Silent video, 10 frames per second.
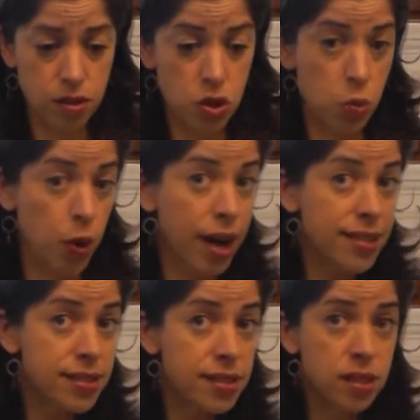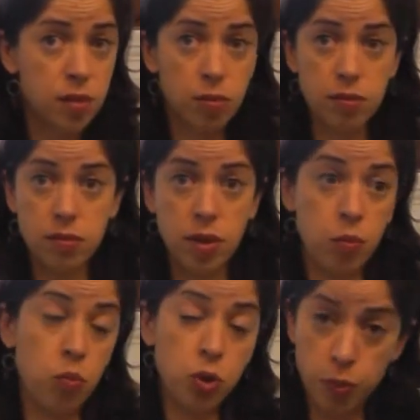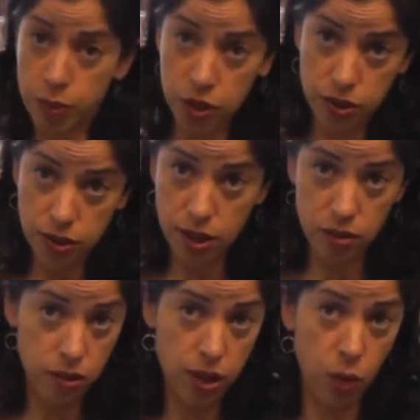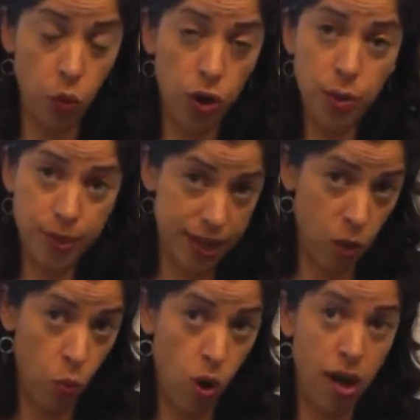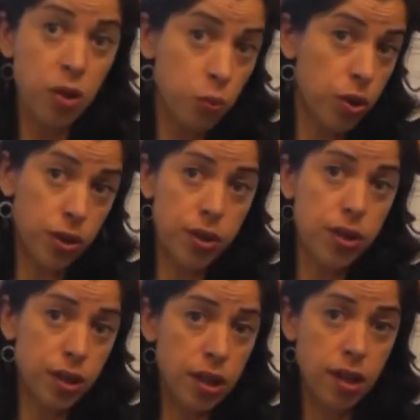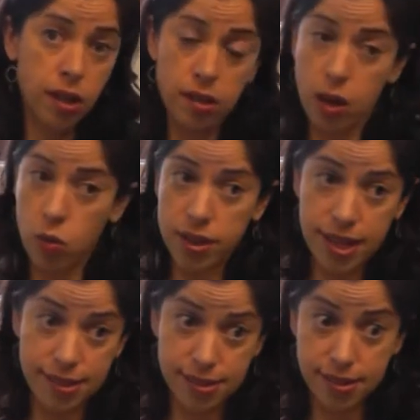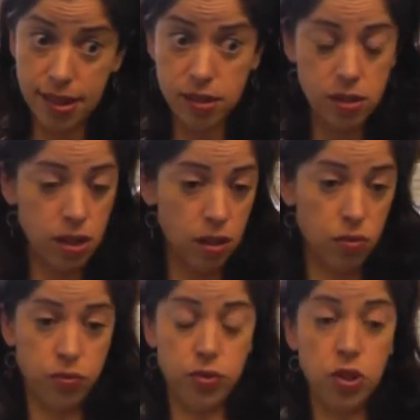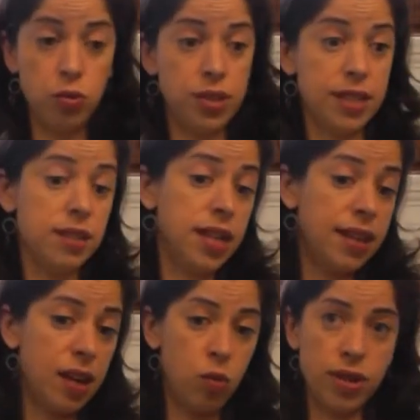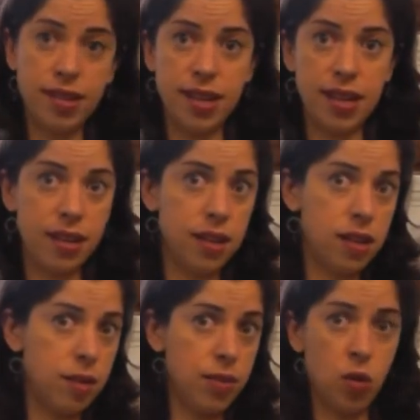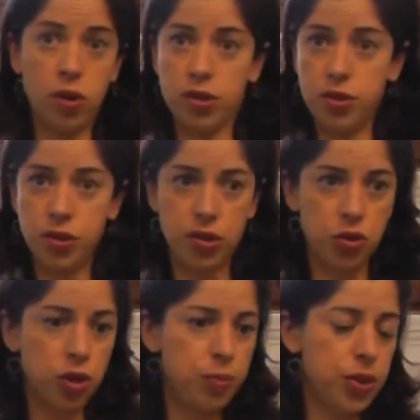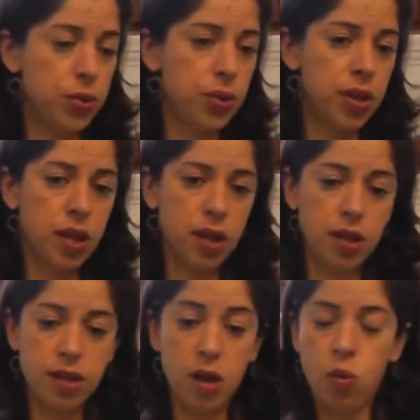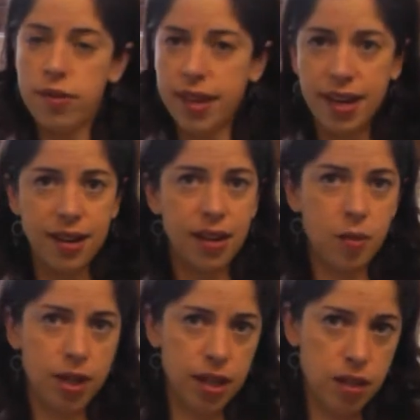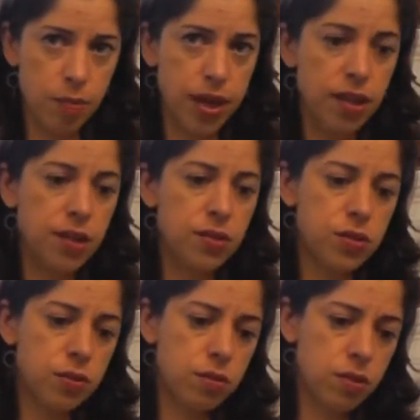depressed, I mean, most of my patients, not only do they work, but they want to work. They want that sense of utility, they want that income, they want to contribute They want the economic independence.